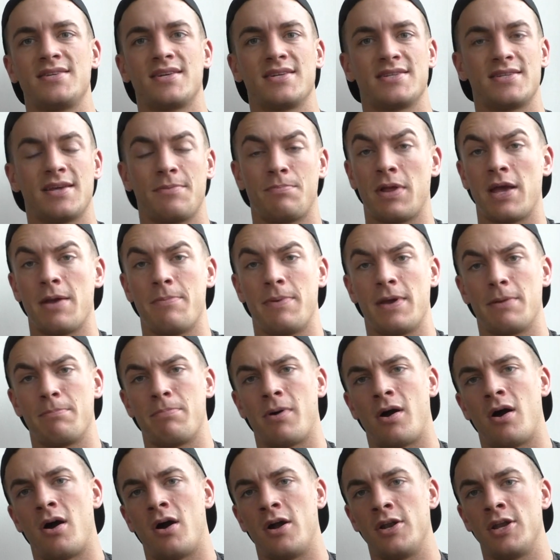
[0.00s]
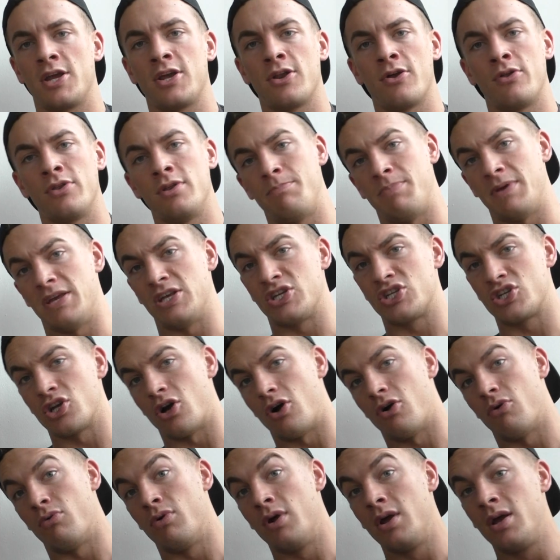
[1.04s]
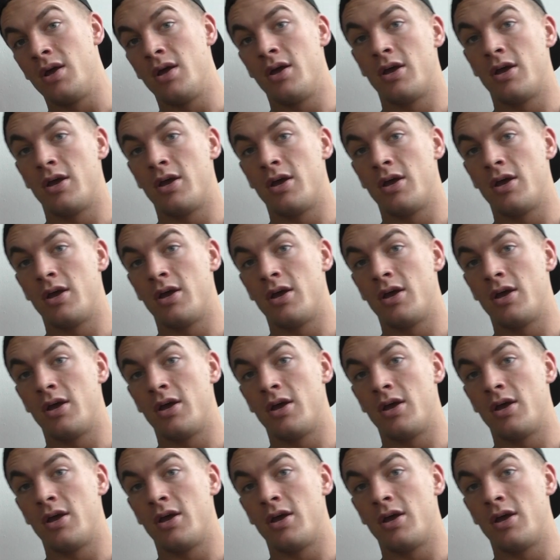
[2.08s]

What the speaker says: because they play a big part, and you can only be so,